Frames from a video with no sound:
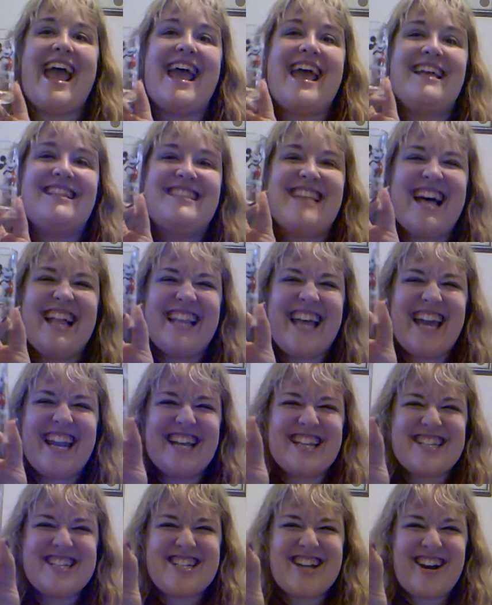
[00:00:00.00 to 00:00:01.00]
It's a
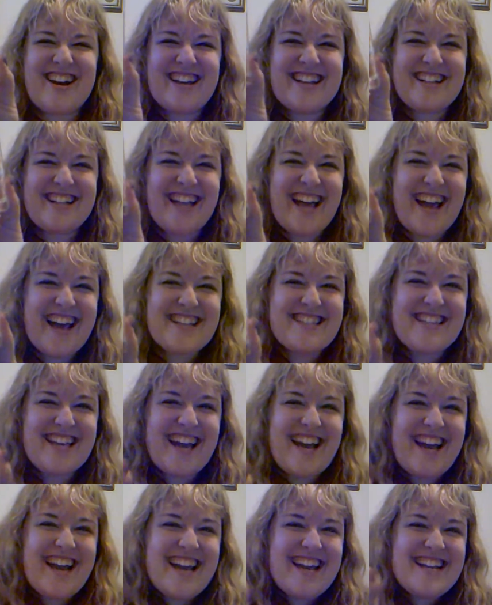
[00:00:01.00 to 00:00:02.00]
little shot glass,
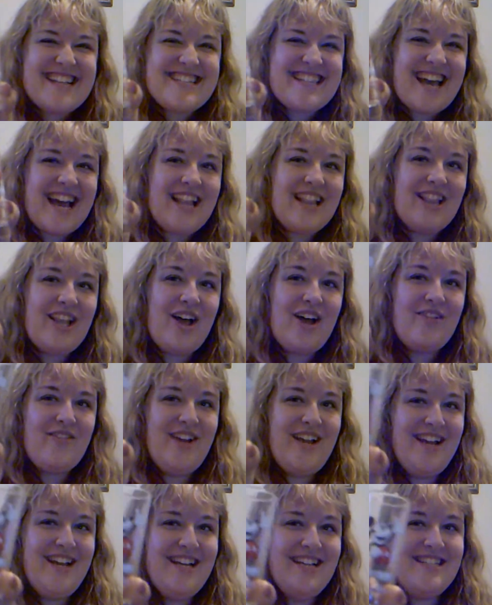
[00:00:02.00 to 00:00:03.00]
guys! I
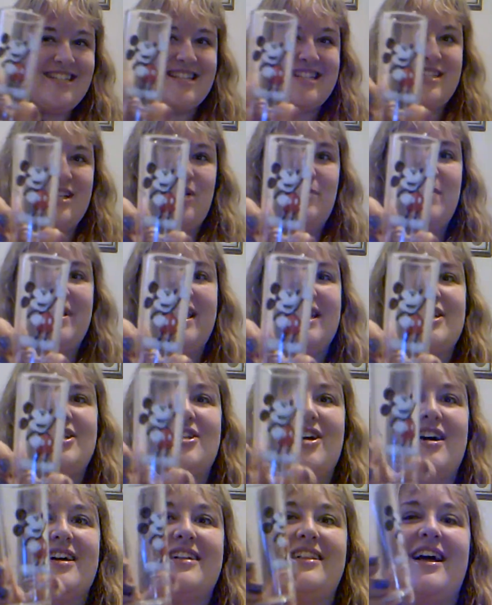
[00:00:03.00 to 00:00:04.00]
love it! It's a little Mickey
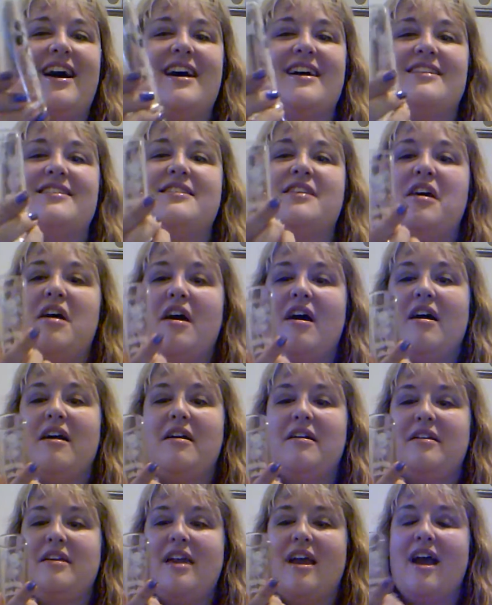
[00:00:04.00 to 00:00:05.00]
shot glass.
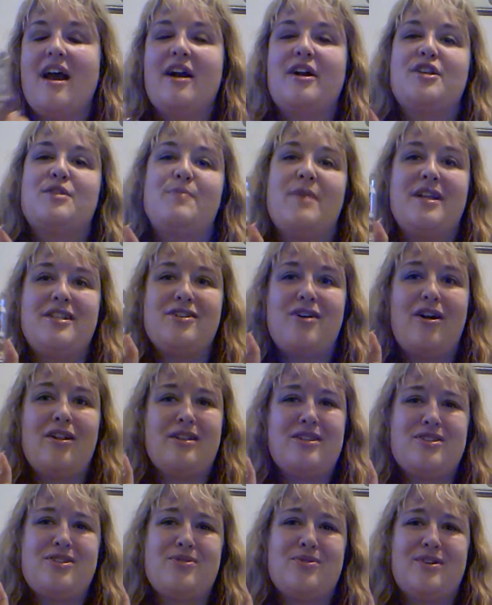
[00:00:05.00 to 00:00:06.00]
Yeah, because mine's all
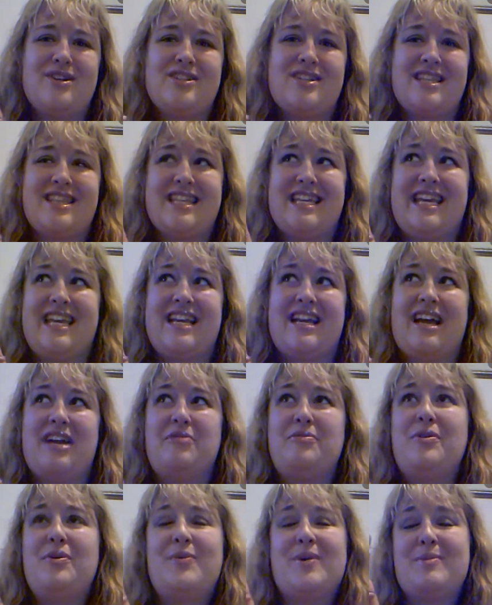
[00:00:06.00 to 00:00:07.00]
in storage, I think. I
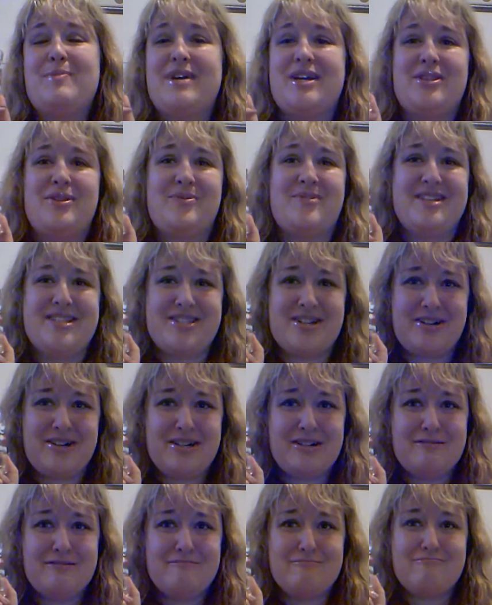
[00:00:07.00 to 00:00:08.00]
don't know where my other ones
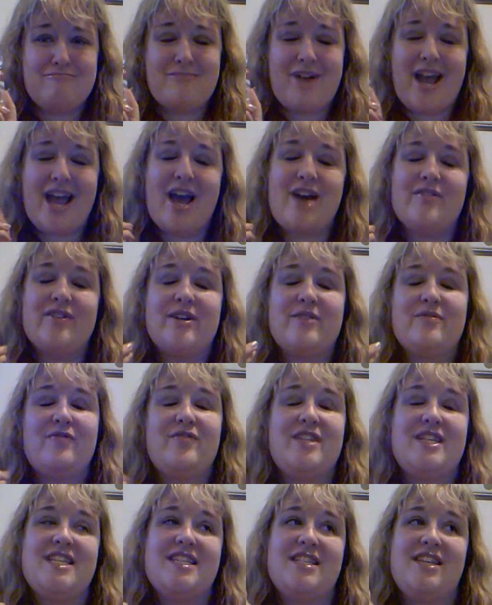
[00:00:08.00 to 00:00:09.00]
are. I have a
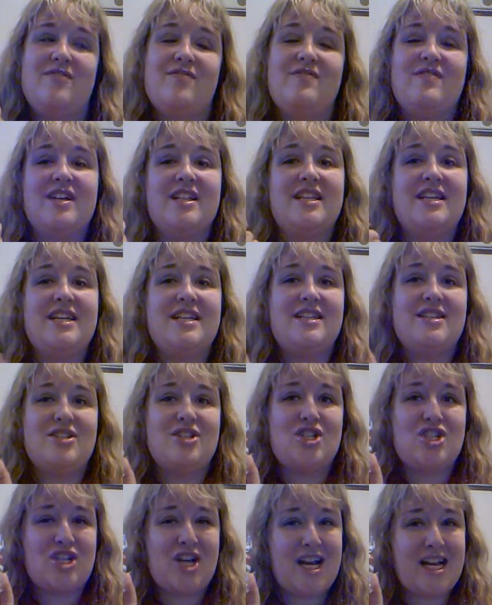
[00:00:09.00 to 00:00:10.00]
Disney
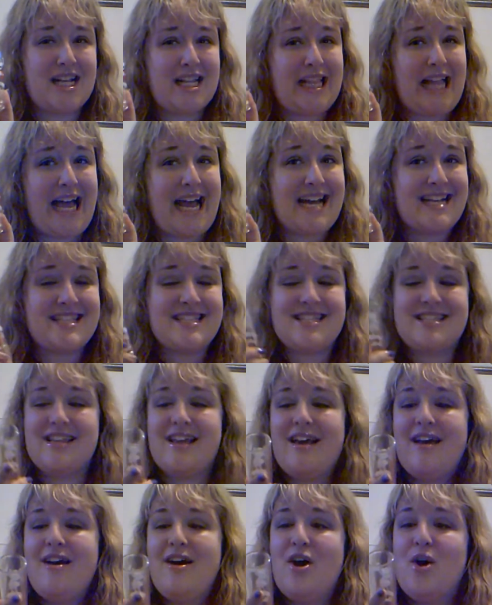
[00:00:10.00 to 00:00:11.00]
villain shot glass,
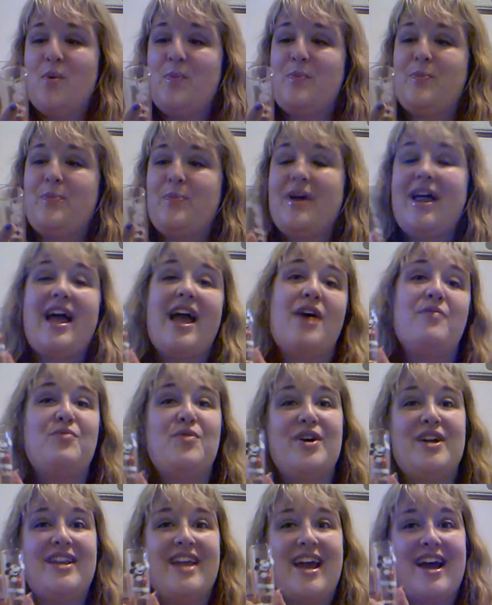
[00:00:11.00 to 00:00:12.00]
but I have
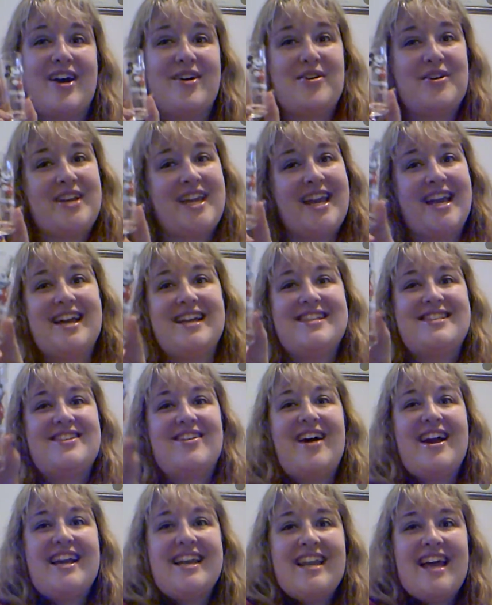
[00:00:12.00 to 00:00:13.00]
one now again,
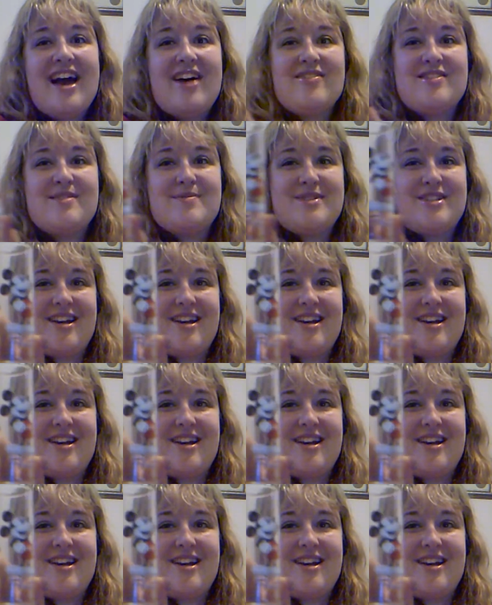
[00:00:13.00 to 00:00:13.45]
so I can have some